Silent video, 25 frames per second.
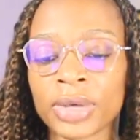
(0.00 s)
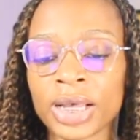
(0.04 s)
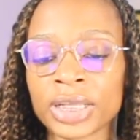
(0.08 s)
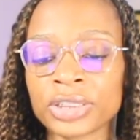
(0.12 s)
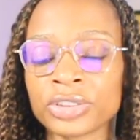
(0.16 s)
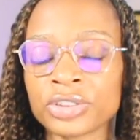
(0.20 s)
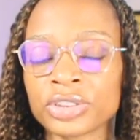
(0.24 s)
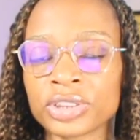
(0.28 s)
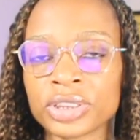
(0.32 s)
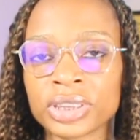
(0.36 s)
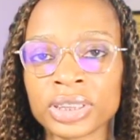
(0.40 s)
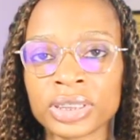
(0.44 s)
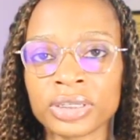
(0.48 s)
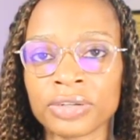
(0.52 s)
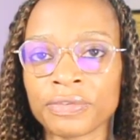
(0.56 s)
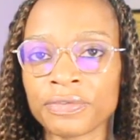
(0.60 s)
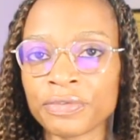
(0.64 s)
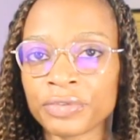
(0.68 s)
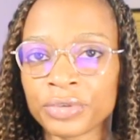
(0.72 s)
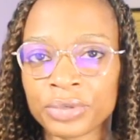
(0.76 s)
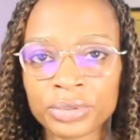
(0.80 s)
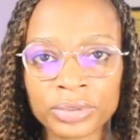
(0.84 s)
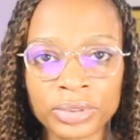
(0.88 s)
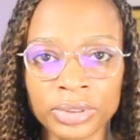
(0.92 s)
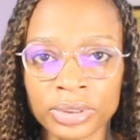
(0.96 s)
I just did a
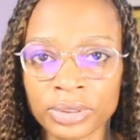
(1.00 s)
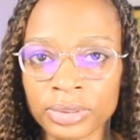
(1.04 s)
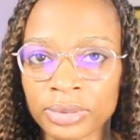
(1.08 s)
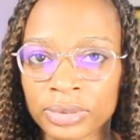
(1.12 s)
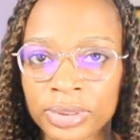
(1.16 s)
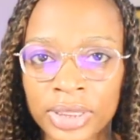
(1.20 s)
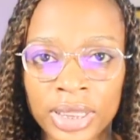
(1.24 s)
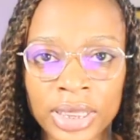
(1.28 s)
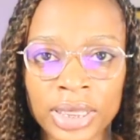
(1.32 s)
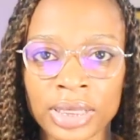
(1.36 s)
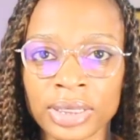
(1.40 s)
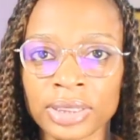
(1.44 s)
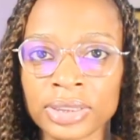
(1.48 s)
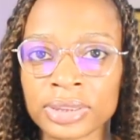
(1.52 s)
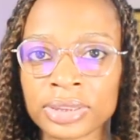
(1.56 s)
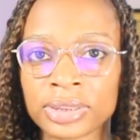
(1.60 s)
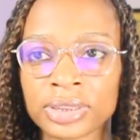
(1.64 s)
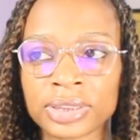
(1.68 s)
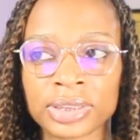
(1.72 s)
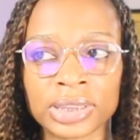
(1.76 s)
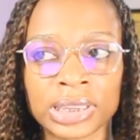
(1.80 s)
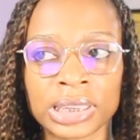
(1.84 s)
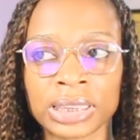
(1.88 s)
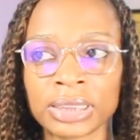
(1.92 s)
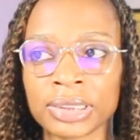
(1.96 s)
few little
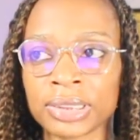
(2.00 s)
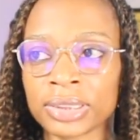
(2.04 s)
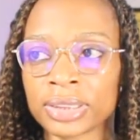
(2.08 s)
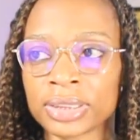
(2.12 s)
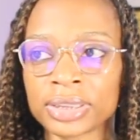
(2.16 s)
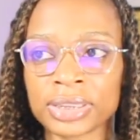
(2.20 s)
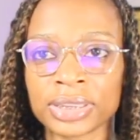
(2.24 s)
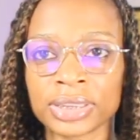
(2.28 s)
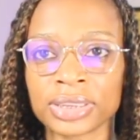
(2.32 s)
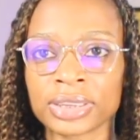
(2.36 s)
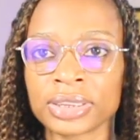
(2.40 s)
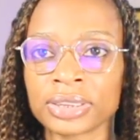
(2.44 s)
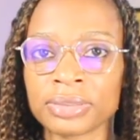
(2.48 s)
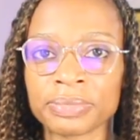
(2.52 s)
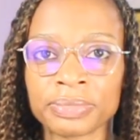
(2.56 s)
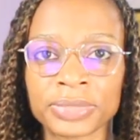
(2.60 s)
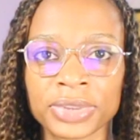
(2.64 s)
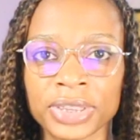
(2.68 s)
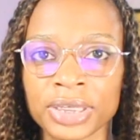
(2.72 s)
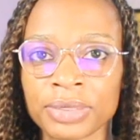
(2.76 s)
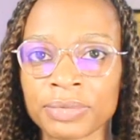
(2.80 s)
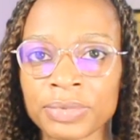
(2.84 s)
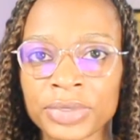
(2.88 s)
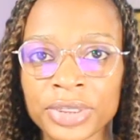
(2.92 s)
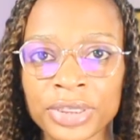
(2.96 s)
things in the systems
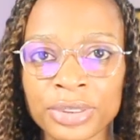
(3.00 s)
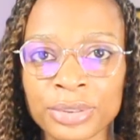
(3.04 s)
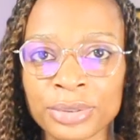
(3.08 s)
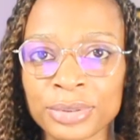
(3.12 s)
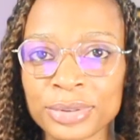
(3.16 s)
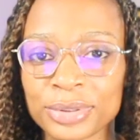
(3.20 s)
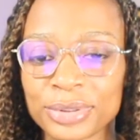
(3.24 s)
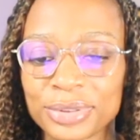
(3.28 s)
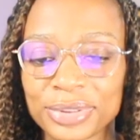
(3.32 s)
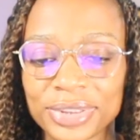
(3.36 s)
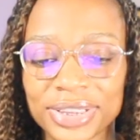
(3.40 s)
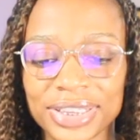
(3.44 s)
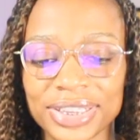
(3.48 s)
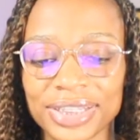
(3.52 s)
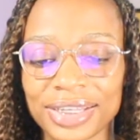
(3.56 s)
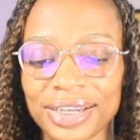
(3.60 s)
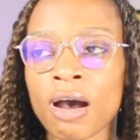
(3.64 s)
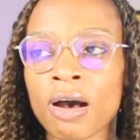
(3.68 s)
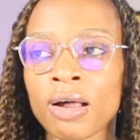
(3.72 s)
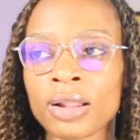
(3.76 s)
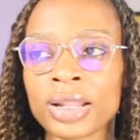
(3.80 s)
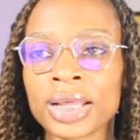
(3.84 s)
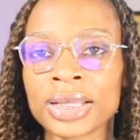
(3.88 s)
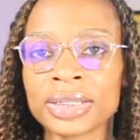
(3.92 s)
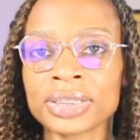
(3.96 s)
that we used.
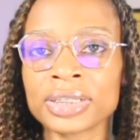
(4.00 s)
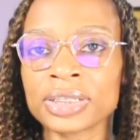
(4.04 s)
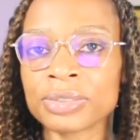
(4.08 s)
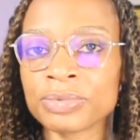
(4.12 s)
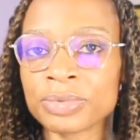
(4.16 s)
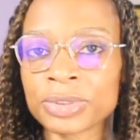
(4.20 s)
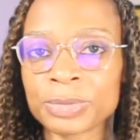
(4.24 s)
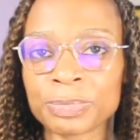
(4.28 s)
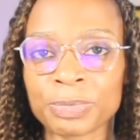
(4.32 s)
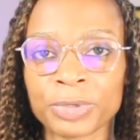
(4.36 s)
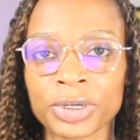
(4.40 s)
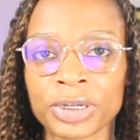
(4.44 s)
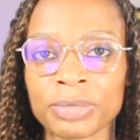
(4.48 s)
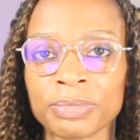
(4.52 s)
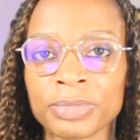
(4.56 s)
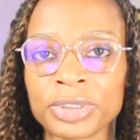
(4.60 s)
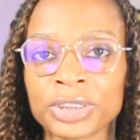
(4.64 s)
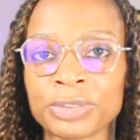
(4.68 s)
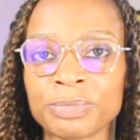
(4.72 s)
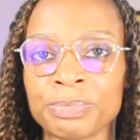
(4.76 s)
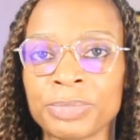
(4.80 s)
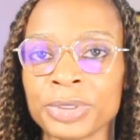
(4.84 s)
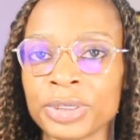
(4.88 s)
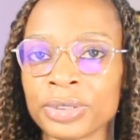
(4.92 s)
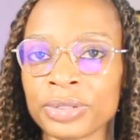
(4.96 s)
All I did was pretty
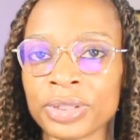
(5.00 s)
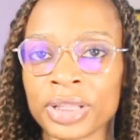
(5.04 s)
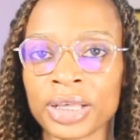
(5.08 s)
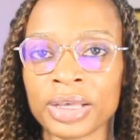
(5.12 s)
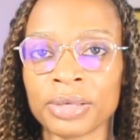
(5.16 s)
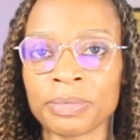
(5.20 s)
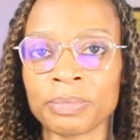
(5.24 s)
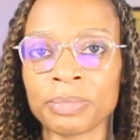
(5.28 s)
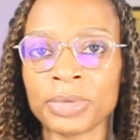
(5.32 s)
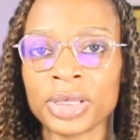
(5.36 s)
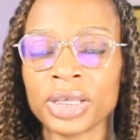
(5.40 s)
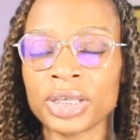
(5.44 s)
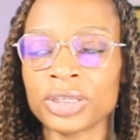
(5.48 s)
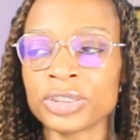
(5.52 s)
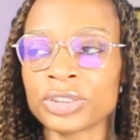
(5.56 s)
much build them.